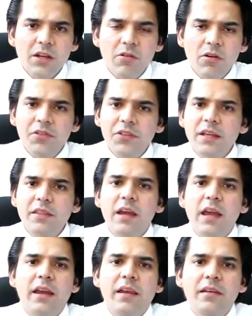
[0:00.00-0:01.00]
Now, on the other
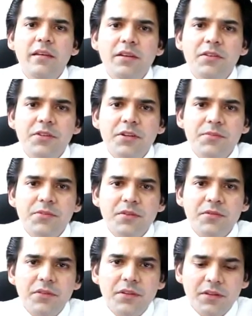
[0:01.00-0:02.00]
hand, in terms
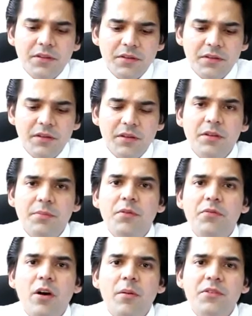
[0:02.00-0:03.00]
of the
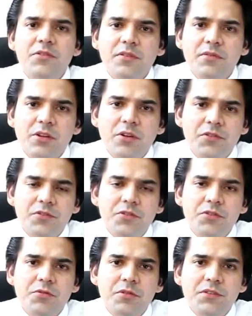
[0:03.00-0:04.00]
performance of the
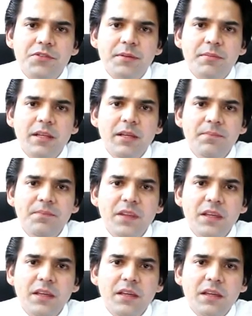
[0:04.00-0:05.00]
Constituent Assembly,
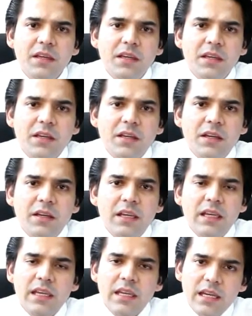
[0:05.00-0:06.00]

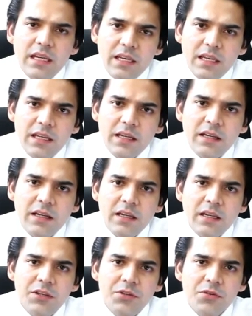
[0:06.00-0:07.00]
in
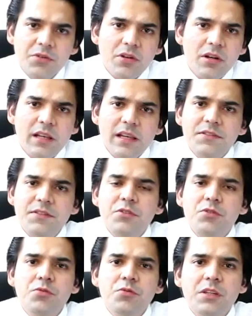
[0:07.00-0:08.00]
India it took not less
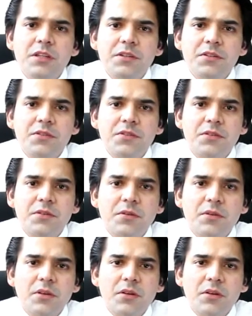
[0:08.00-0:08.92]
than 2 years